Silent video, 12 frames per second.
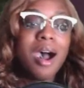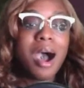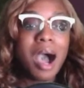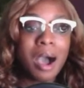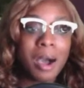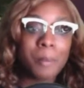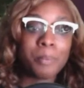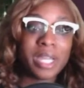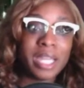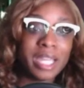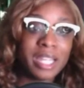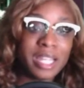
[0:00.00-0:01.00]

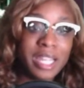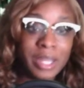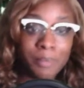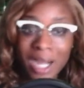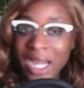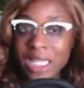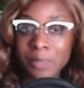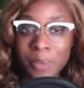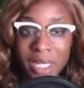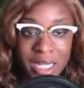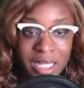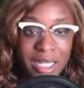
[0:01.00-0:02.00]
But in my
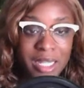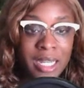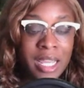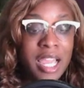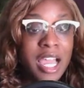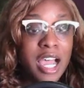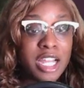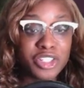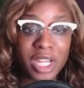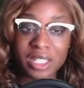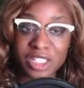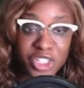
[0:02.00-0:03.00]
opinion,
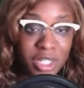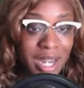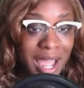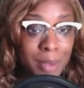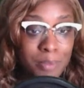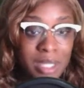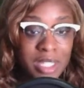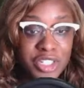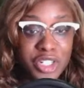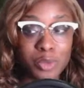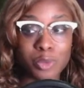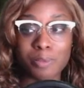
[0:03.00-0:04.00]
Jalen should not be the
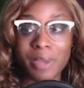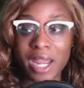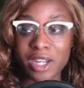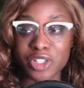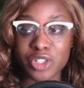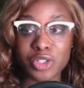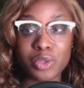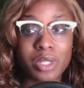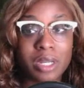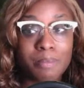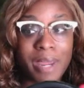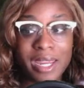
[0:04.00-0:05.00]
general manager. You
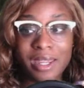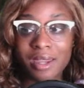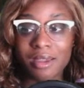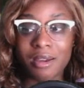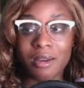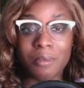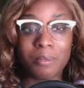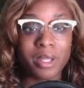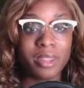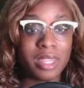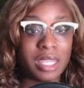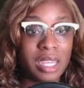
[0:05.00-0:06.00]
can make him
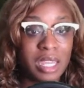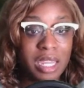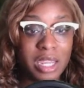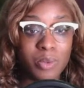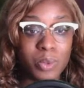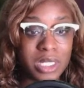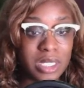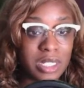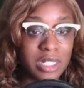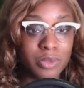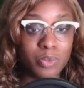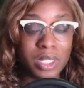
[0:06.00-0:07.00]
the what's
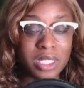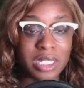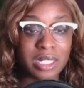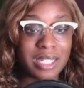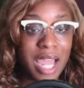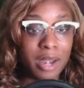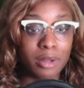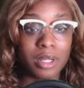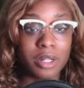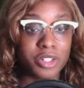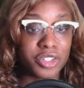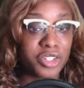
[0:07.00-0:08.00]
the title
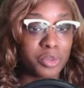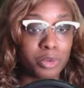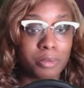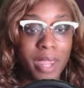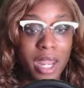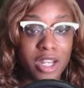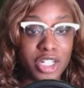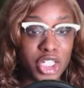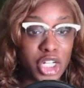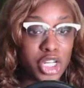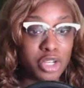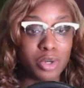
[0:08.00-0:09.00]
under general manager?
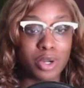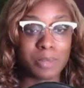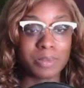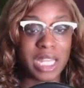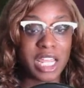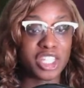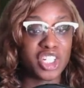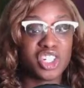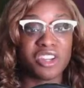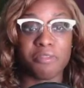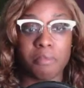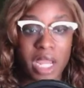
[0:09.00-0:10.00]
You know what I'm saying? The
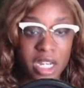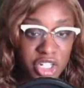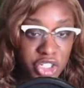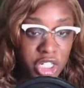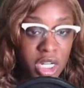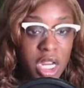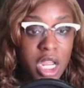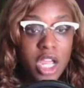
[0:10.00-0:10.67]
shift manager.